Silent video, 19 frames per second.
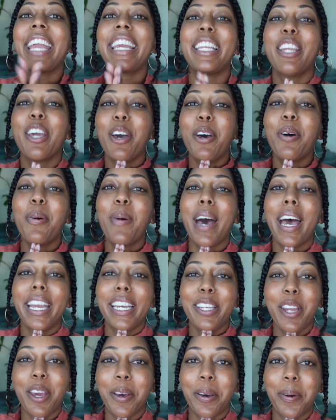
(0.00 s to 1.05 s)
I
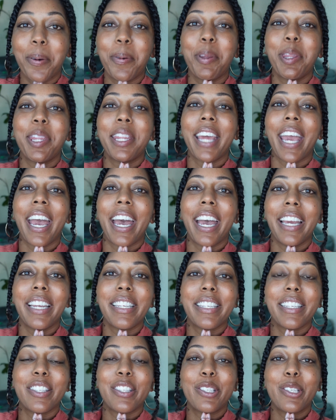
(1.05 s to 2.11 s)
know
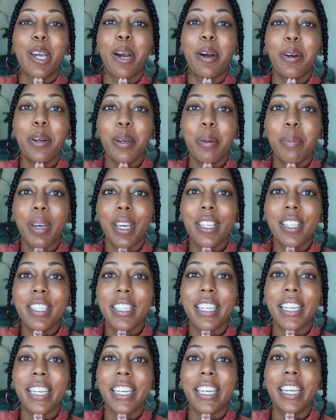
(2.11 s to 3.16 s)
that starting
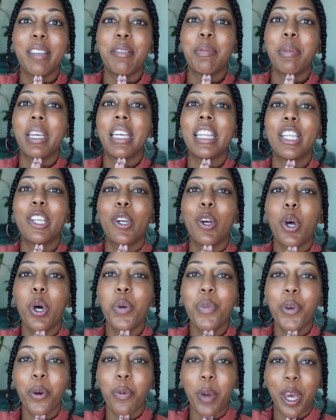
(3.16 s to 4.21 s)
budgeting can be a little
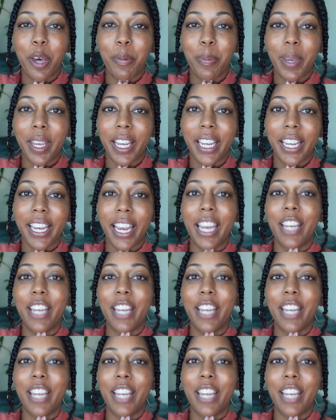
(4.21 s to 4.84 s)
overwhelming,